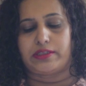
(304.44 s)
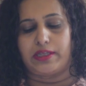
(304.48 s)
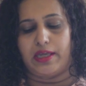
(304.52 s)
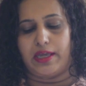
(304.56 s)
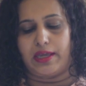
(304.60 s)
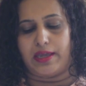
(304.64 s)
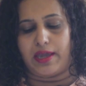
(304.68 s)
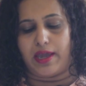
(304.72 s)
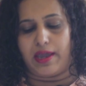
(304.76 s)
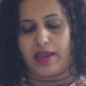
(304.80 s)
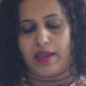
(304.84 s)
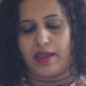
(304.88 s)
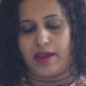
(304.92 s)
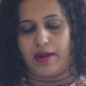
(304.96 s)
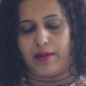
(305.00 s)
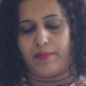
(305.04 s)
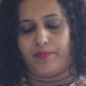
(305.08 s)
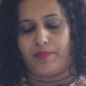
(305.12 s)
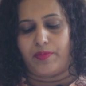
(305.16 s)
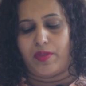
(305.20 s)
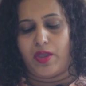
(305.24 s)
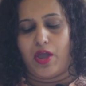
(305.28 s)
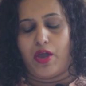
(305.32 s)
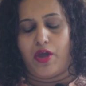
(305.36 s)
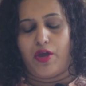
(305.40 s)
seeking in.
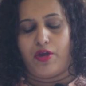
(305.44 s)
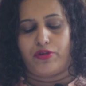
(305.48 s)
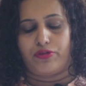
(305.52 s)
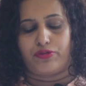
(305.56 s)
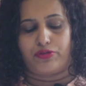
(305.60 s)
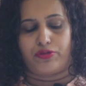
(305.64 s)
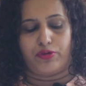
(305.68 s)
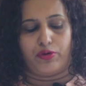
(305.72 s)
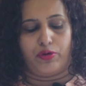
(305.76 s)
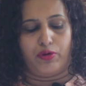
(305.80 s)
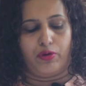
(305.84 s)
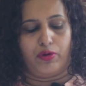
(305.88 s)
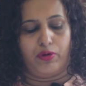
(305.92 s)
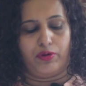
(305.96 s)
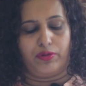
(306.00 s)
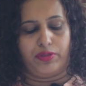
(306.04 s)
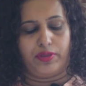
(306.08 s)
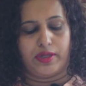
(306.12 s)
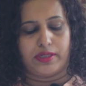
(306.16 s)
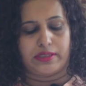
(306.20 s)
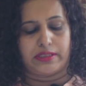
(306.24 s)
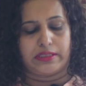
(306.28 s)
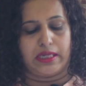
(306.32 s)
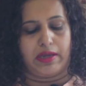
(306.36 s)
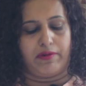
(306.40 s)
So,
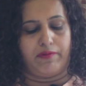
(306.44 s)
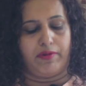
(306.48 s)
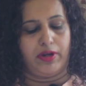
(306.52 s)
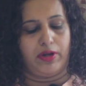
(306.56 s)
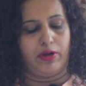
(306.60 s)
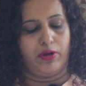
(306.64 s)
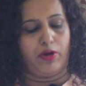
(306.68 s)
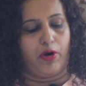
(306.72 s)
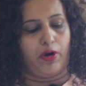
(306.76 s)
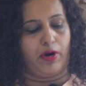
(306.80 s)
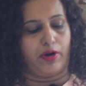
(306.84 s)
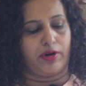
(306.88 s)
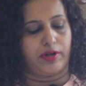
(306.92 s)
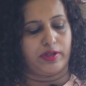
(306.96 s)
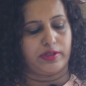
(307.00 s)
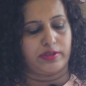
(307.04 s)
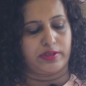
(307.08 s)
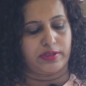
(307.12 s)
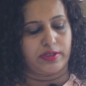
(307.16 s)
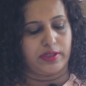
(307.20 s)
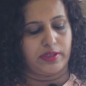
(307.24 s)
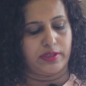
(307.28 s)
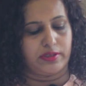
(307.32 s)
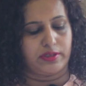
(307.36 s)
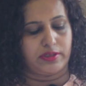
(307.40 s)
the 7
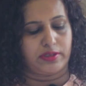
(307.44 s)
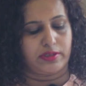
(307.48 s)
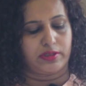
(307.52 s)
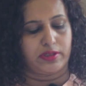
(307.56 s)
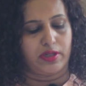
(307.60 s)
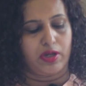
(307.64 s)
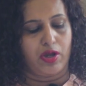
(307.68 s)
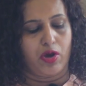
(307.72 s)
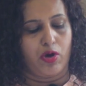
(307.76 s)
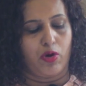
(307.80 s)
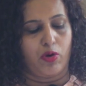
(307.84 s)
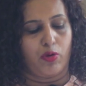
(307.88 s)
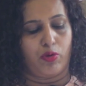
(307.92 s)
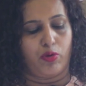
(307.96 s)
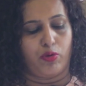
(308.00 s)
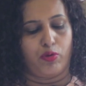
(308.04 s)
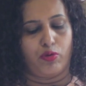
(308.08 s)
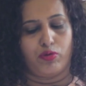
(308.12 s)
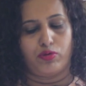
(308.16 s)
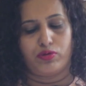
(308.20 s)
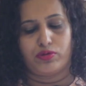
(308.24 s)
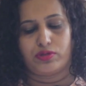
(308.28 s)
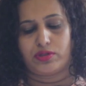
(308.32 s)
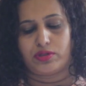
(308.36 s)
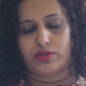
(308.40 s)
goddesses
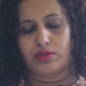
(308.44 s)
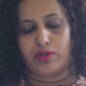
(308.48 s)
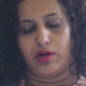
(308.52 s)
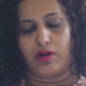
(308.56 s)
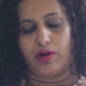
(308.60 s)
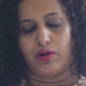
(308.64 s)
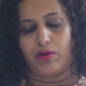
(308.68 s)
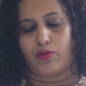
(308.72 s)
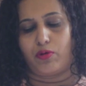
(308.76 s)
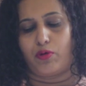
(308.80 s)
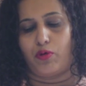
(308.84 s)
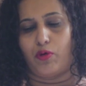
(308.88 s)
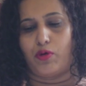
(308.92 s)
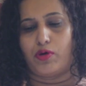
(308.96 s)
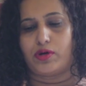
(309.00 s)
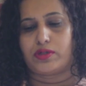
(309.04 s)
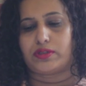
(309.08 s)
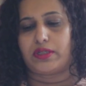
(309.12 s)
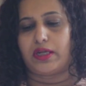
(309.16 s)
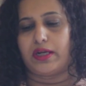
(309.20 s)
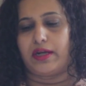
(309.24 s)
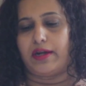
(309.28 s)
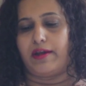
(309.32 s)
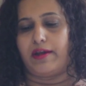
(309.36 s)
whose codes are